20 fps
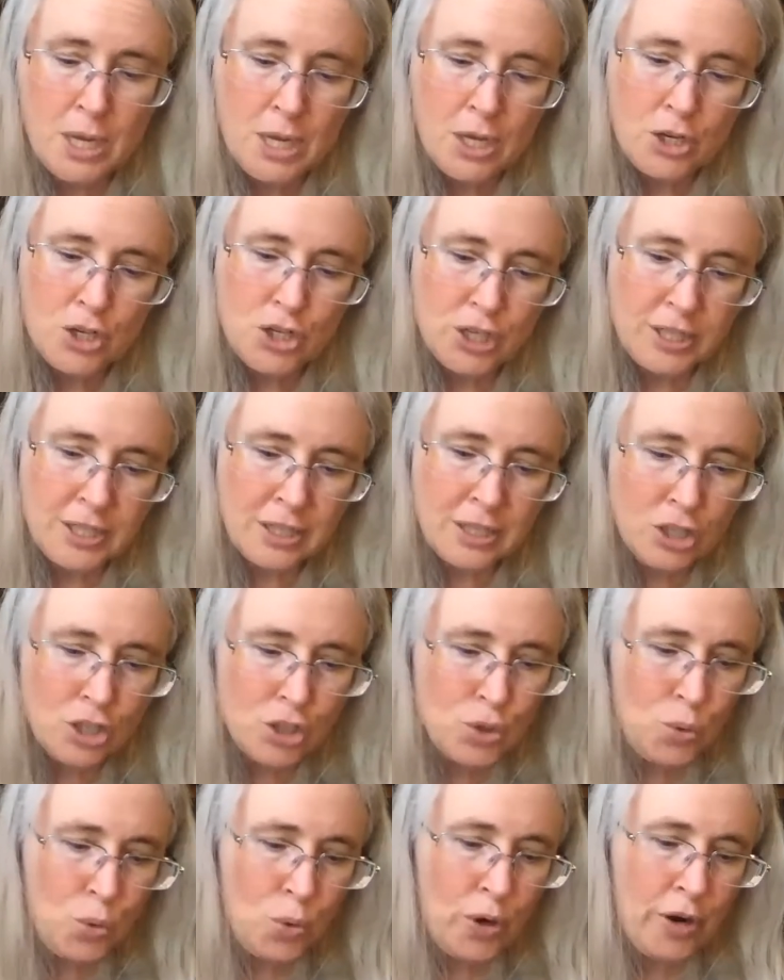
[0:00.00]
Just at the
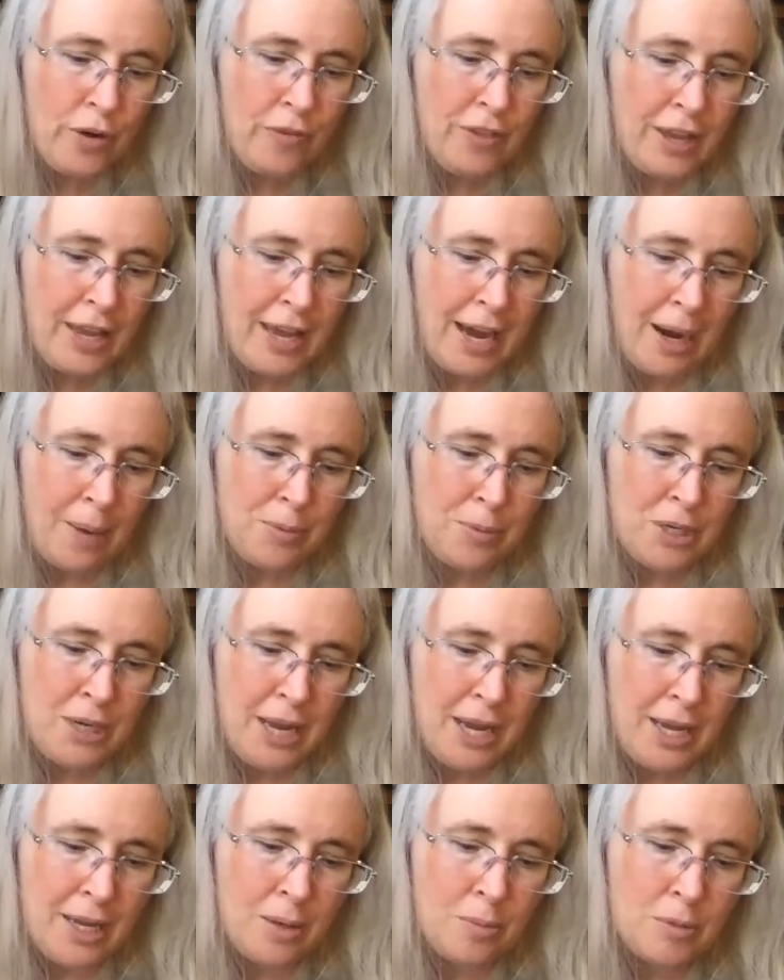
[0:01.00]
door, the captain
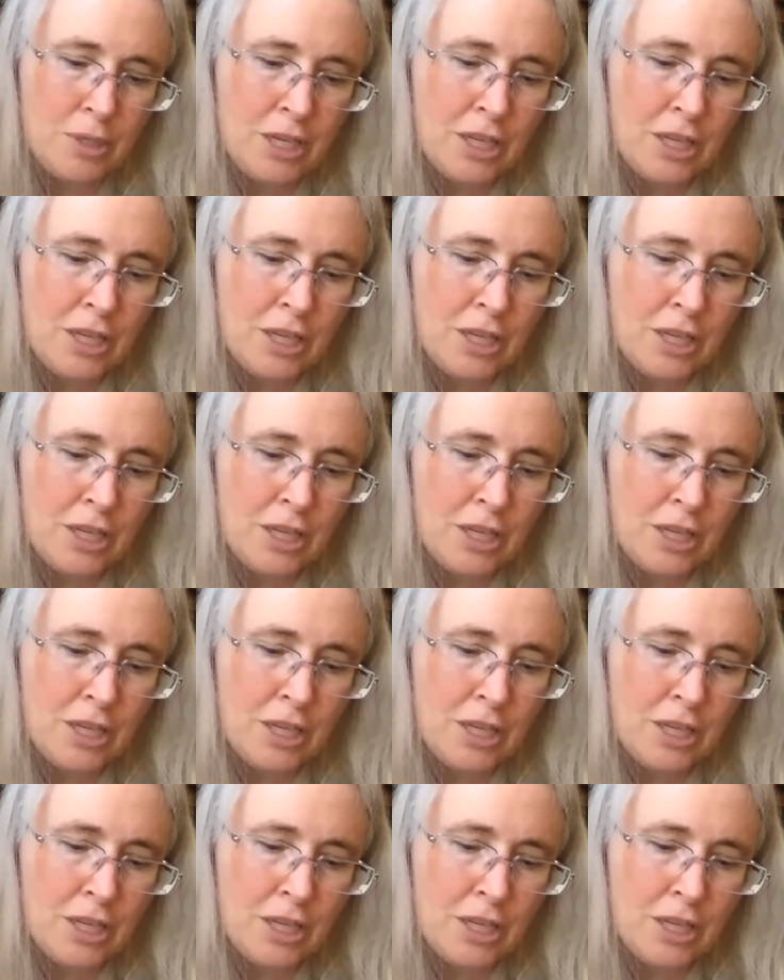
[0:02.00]
aimed